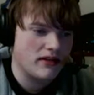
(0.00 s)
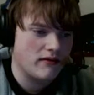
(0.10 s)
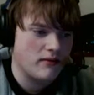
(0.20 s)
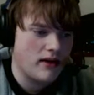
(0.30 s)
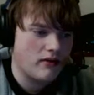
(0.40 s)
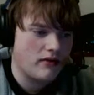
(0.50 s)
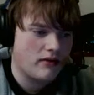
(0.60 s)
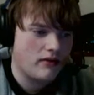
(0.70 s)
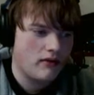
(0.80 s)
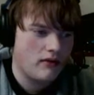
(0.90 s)
receiving power.
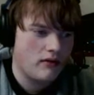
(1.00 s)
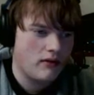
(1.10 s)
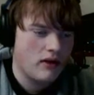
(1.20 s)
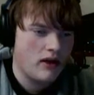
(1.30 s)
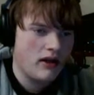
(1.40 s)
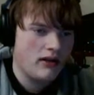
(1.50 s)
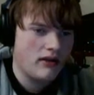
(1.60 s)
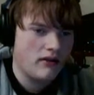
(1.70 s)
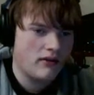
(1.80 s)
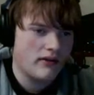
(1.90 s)

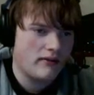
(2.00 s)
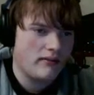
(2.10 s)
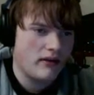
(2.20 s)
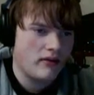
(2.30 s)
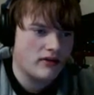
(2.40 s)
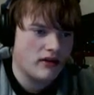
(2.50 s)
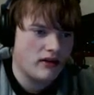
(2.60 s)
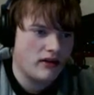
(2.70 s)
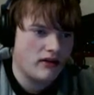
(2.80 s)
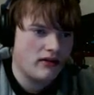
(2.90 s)
Didn't look like the power was
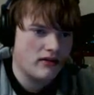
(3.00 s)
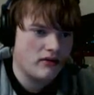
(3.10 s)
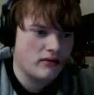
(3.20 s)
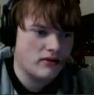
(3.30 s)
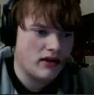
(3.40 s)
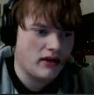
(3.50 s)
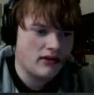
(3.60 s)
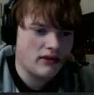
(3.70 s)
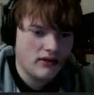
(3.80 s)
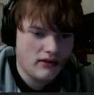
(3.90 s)
on yet. The door was
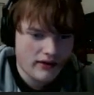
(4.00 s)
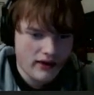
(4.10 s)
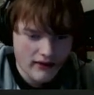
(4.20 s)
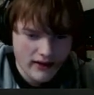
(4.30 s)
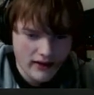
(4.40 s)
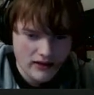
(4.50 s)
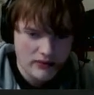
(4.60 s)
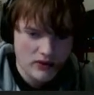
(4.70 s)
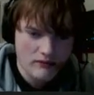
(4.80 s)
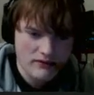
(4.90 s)
locked. Okay, I guess
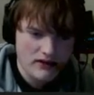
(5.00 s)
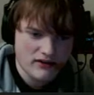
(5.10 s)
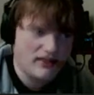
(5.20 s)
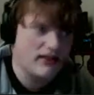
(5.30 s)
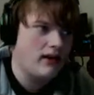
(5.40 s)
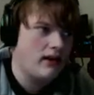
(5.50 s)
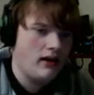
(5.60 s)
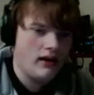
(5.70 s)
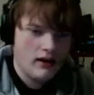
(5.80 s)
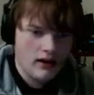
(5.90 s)
we go upstairs then.
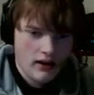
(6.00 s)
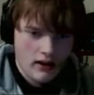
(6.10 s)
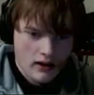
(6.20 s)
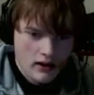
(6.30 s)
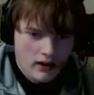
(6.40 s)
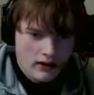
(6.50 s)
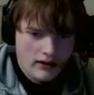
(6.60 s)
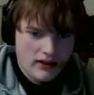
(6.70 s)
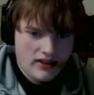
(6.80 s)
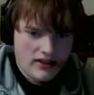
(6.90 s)

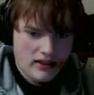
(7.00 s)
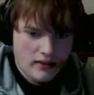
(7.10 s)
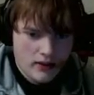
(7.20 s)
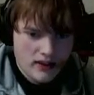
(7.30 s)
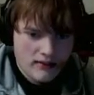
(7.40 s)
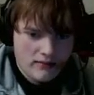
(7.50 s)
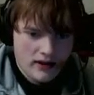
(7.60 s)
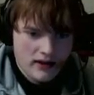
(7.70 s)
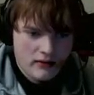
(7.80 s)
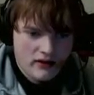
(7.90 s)
Let us see what is up
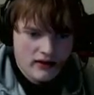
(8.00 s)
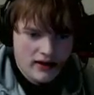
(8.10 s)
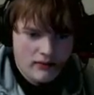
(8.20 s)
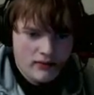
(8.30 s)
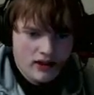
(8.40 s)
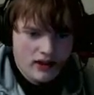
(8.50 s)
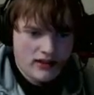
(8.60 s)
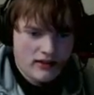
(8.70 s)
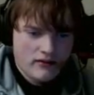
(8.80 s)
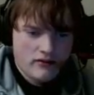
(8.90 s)
there with the loud banging
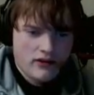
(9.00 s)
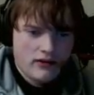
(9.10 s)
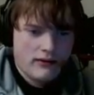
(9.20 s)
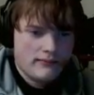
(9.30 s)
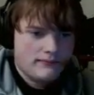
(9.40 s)
sounds.